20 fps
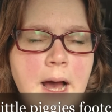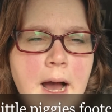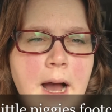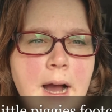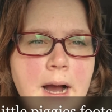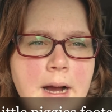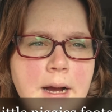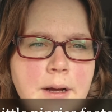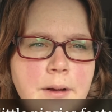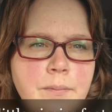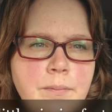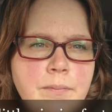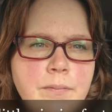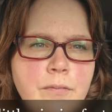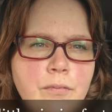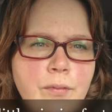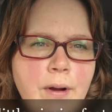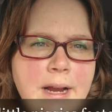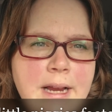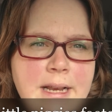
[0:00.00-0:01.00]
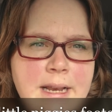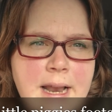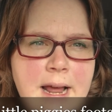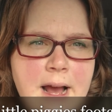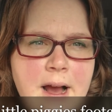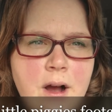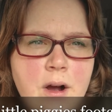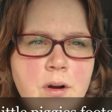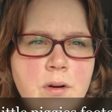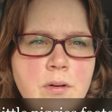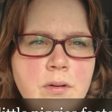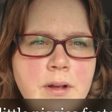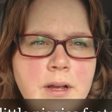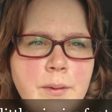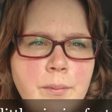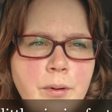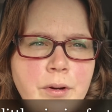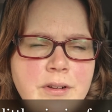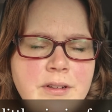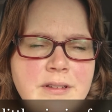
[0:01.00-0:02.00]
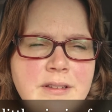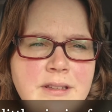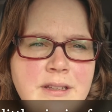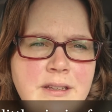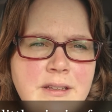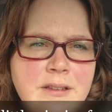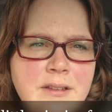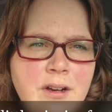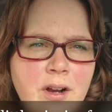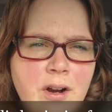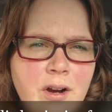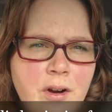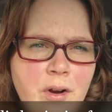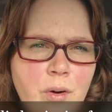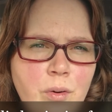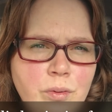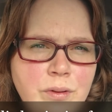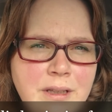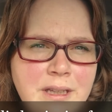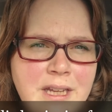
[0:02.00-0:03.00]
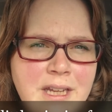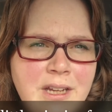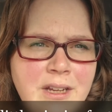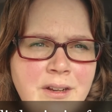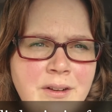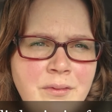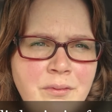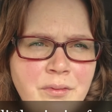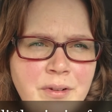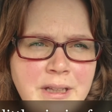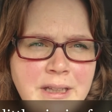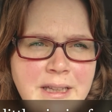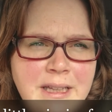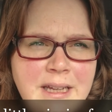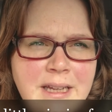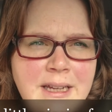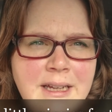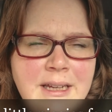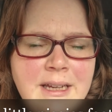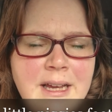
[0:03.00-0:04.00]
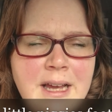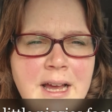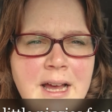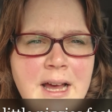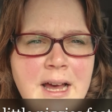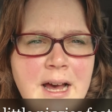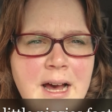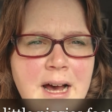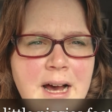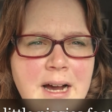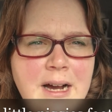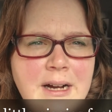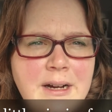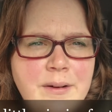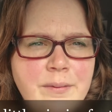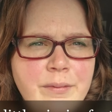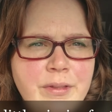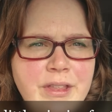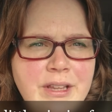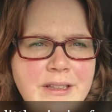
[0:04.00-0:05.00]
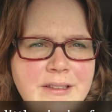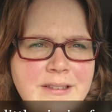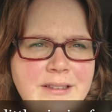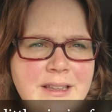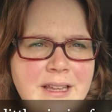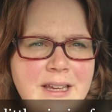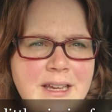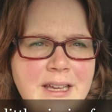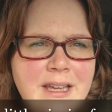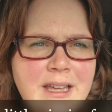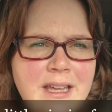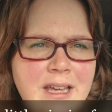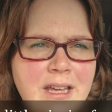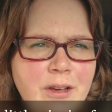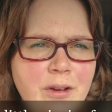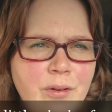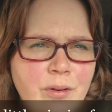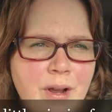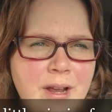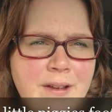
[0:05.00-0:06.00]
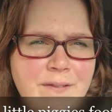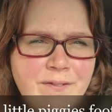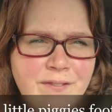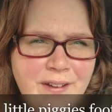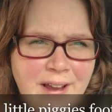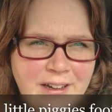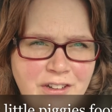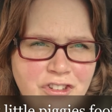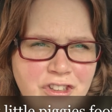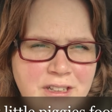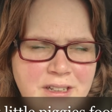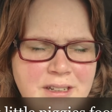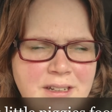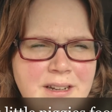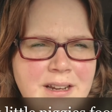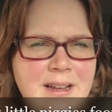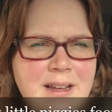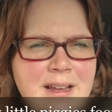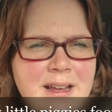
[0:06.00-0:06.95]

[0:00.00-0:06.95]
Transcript: Um, right now, emergencies are only really um, things like in infection,